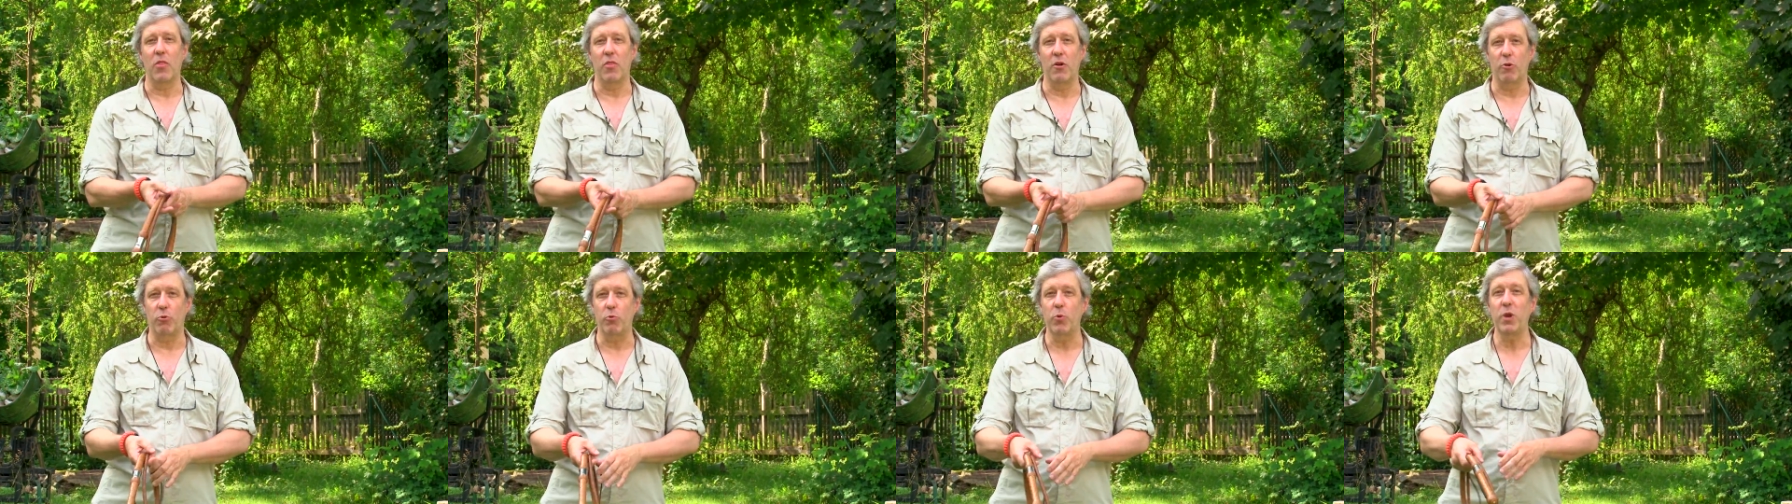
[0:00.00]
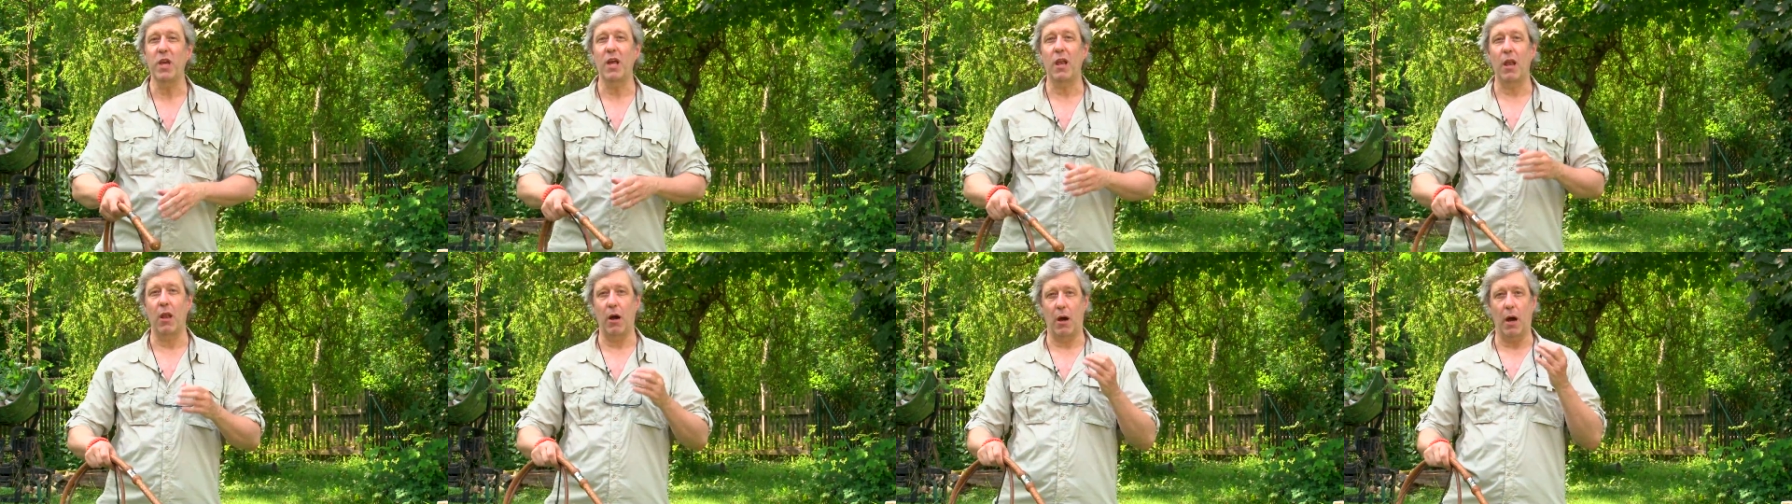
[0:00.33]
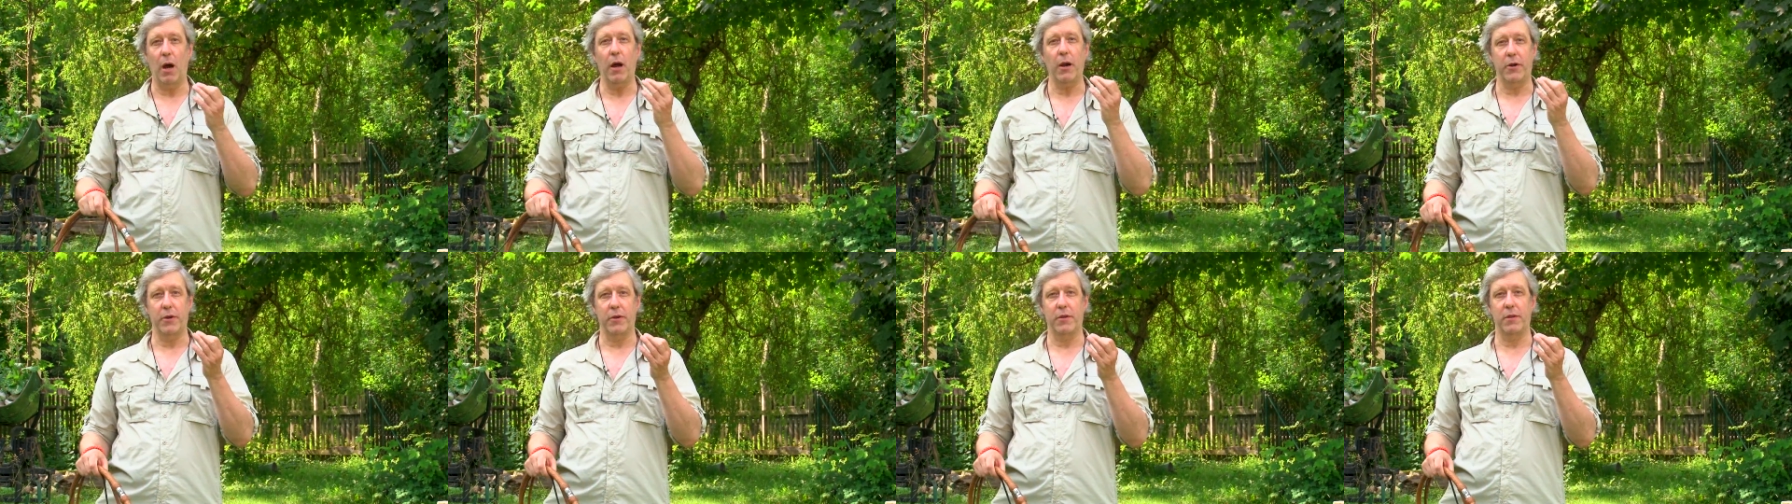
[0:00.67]
The real
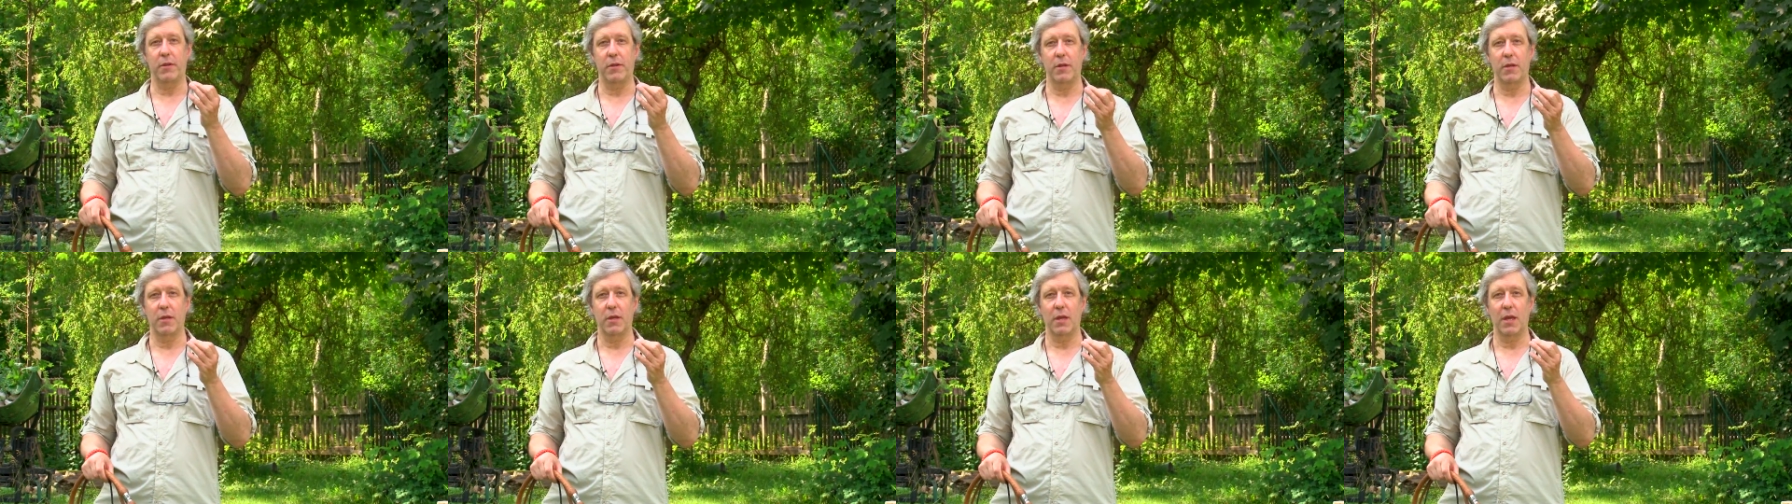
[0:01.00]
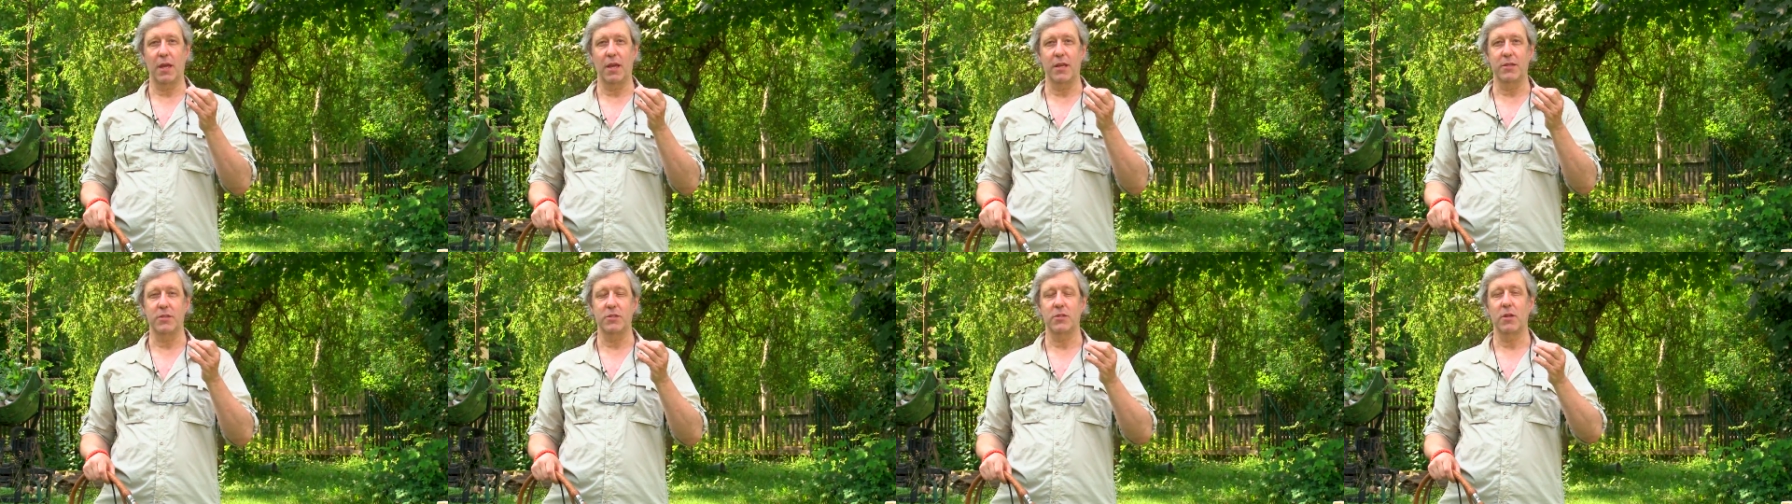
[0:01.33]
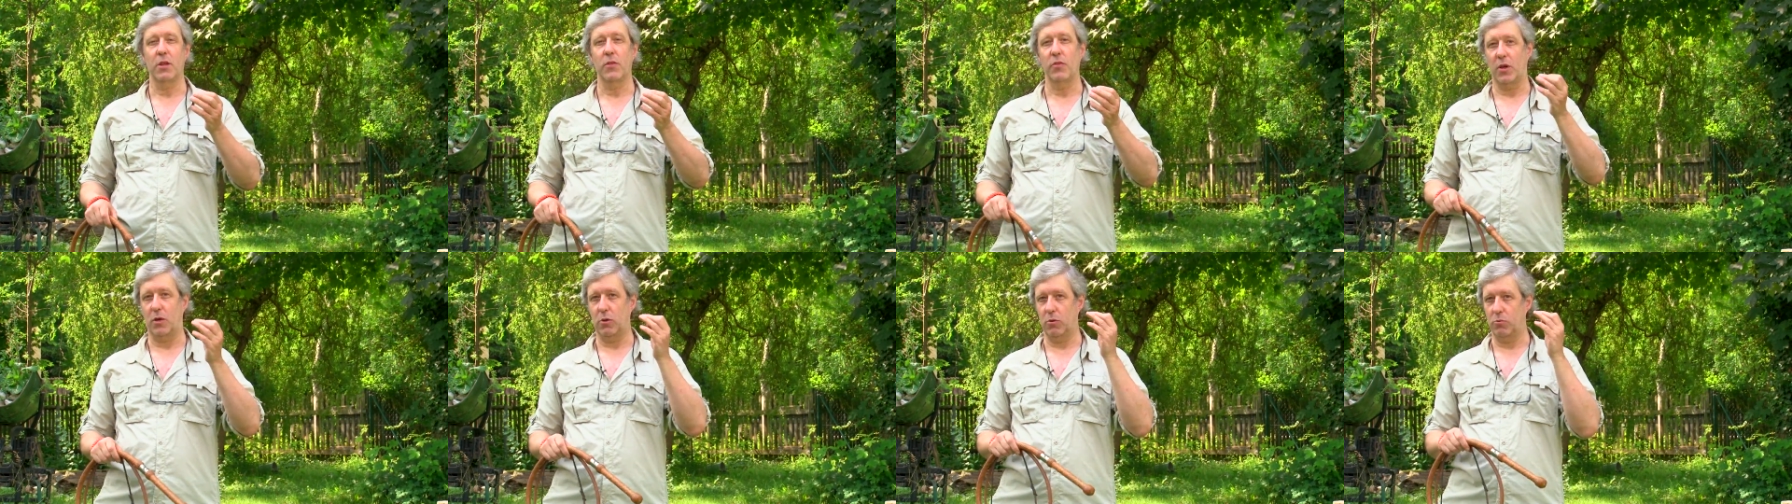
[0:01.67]
art is
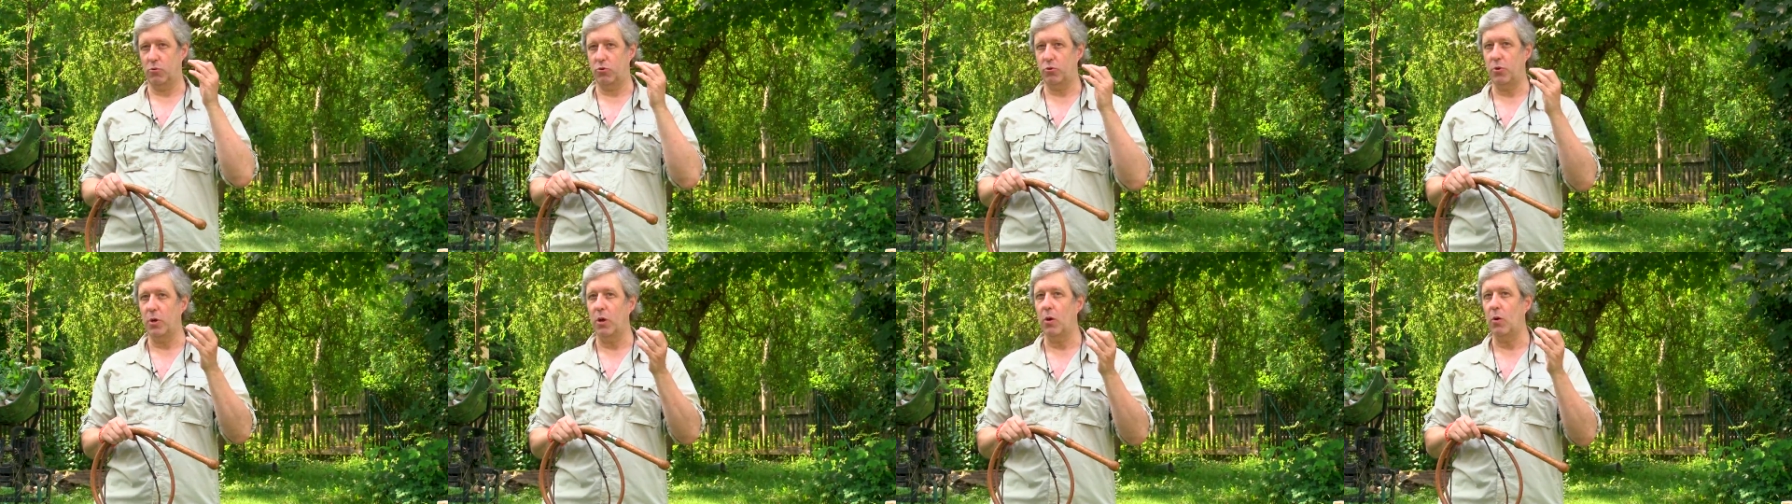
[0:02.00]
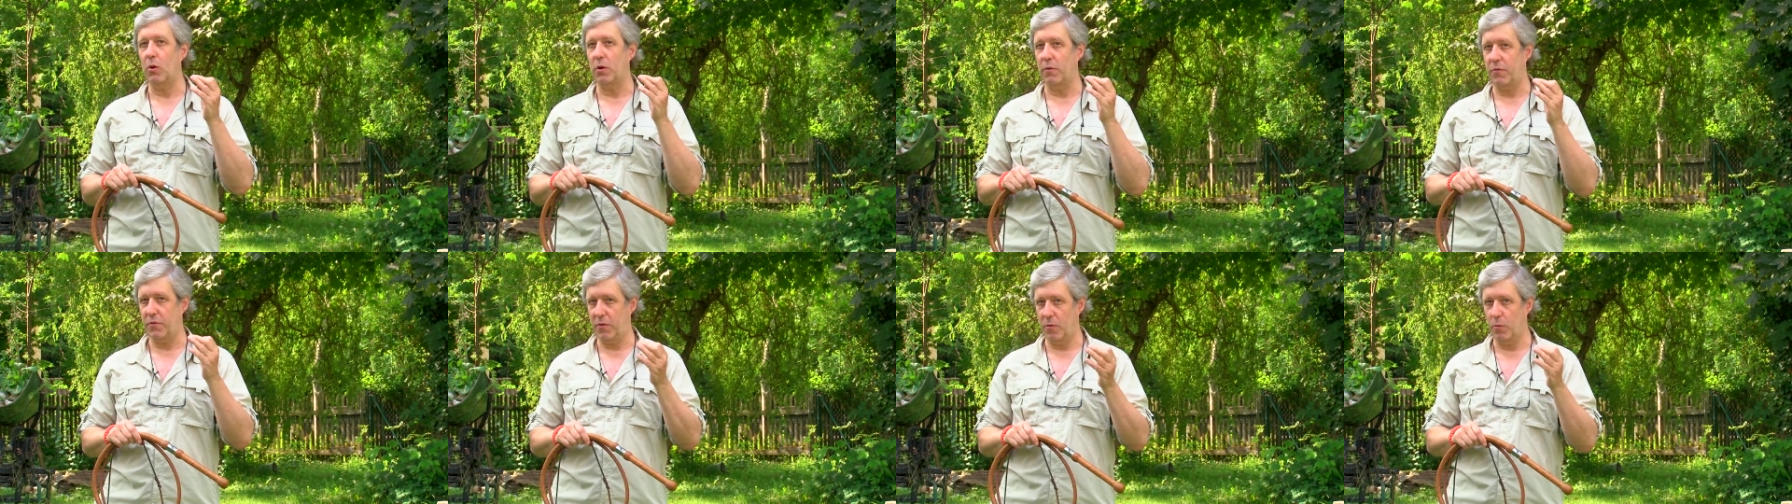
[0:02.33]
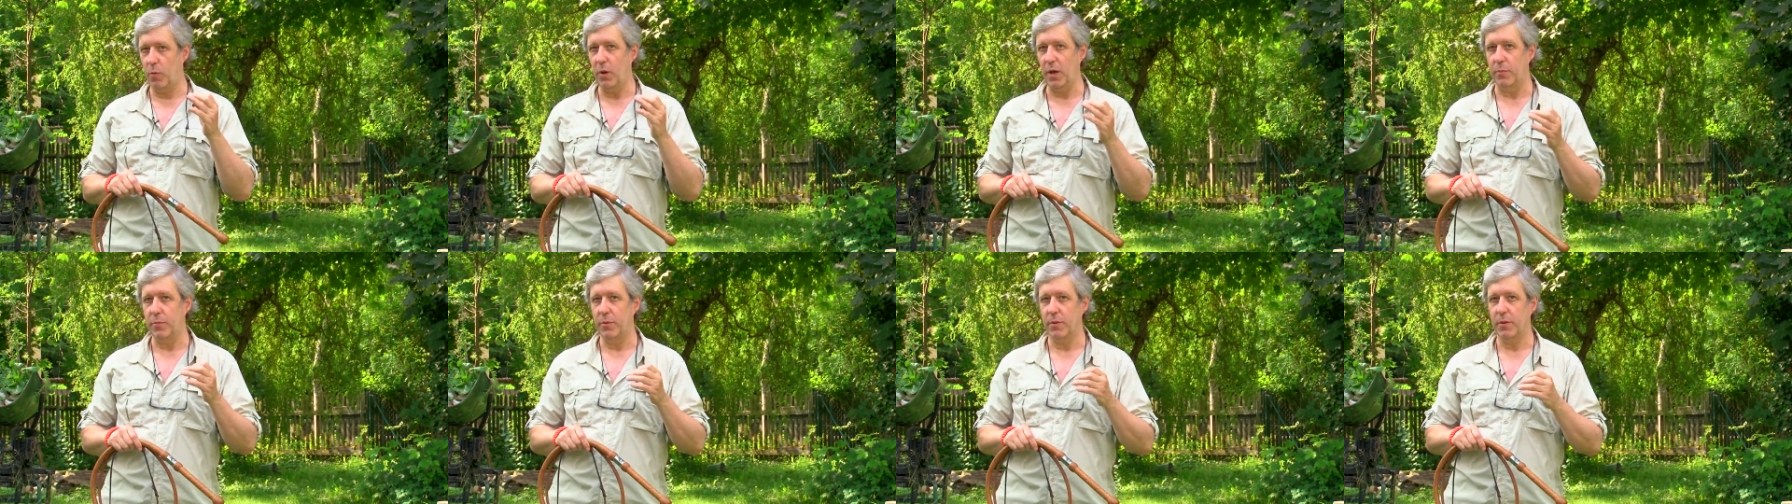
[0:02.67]
the control of the
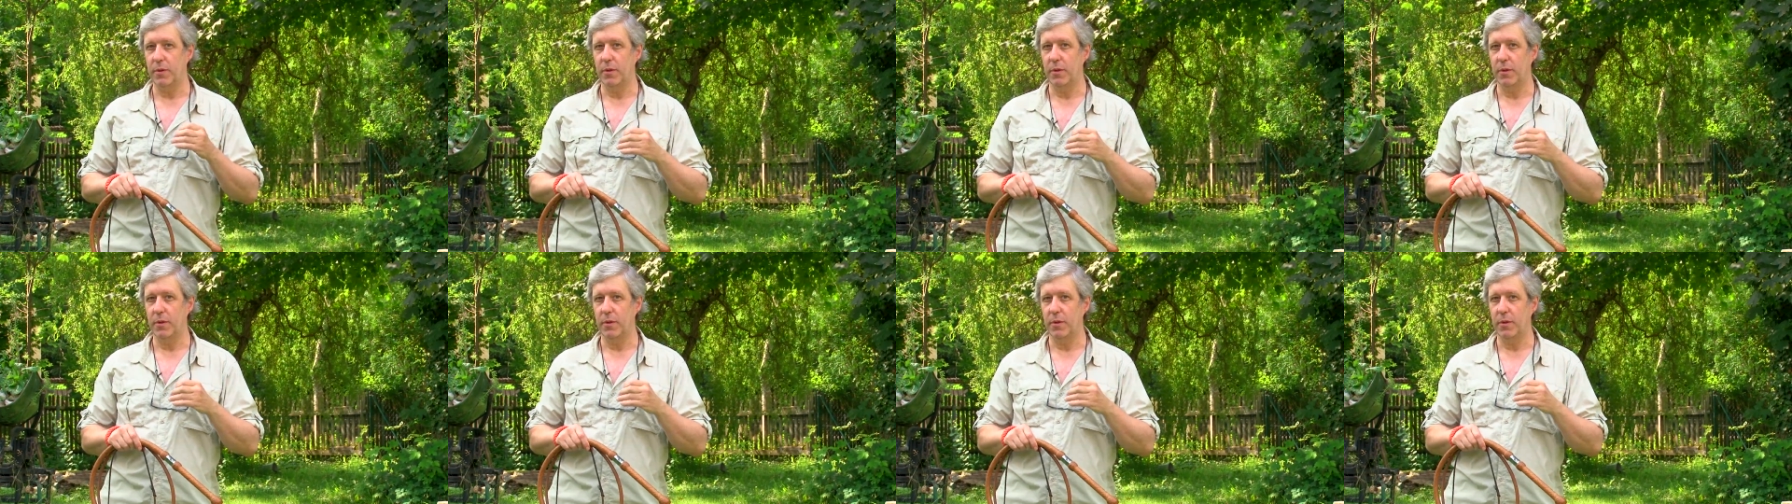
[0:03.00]
whip.